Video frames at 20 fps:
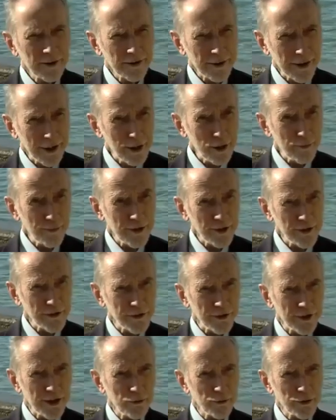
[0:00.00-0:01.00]
the
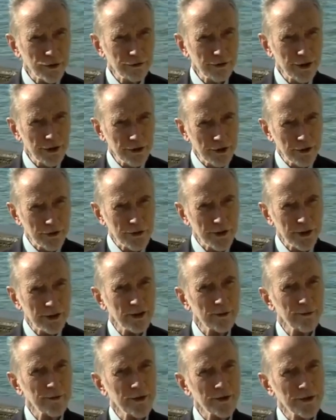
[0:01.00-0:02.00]
ABC was reducing the
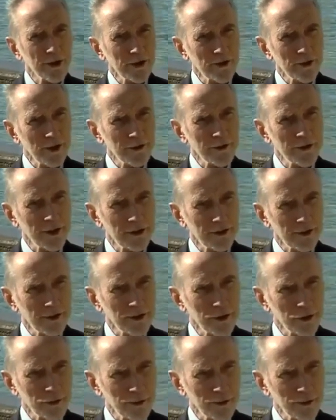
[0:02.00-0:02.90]
music content in its